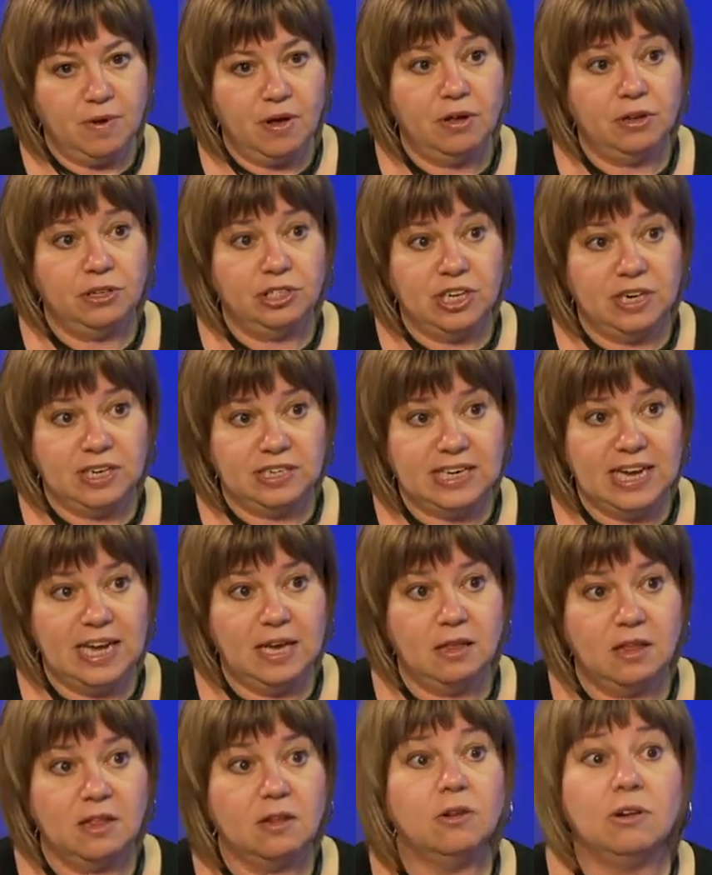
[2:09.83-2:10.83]
on
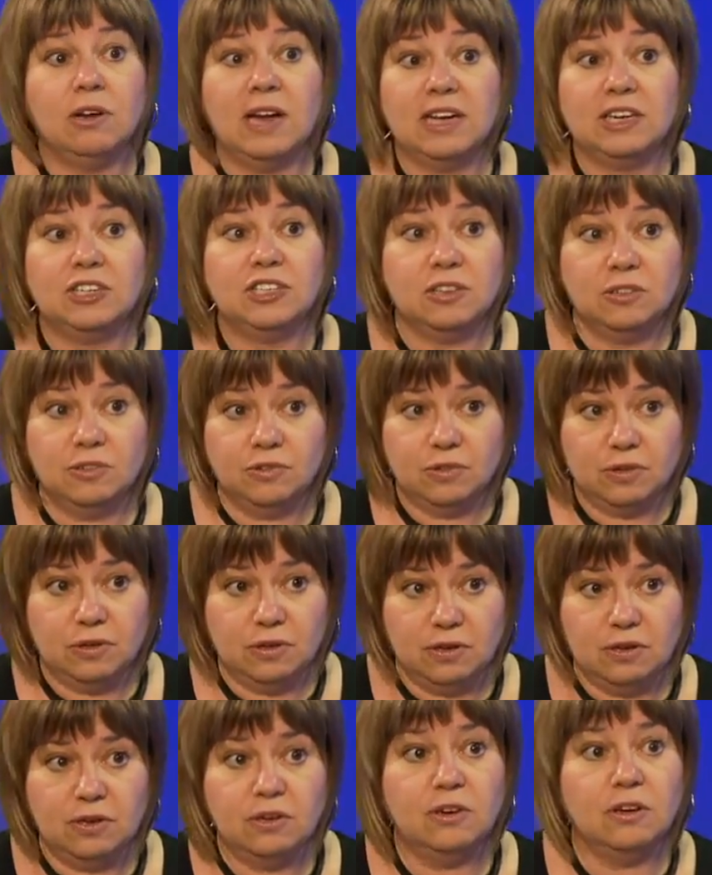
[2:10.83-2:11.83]
genitalia that look like children,
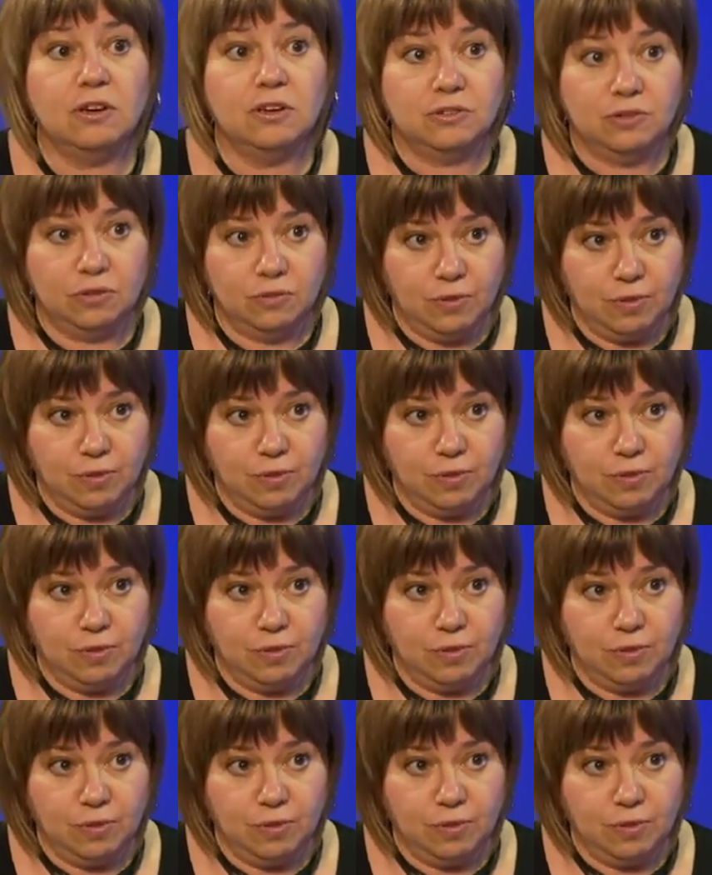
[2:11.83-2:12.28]
not adult